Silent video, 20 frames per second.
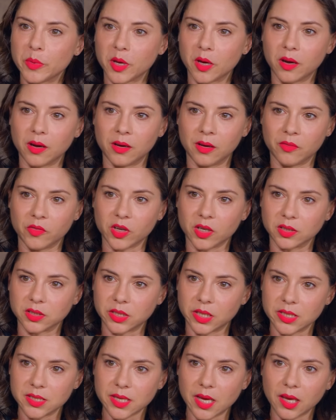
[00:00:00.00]
me on an
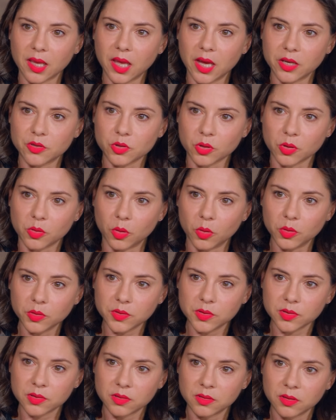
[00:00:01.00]
involuntary psychiatric
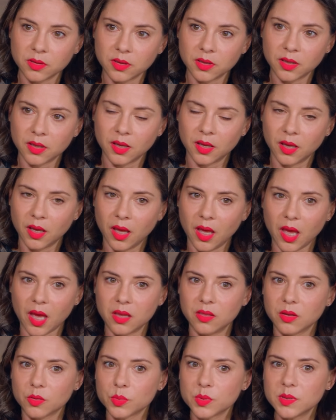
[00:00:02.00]
hold. Mm.
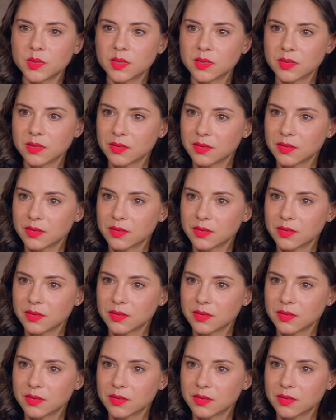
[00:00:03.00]
And there you was felt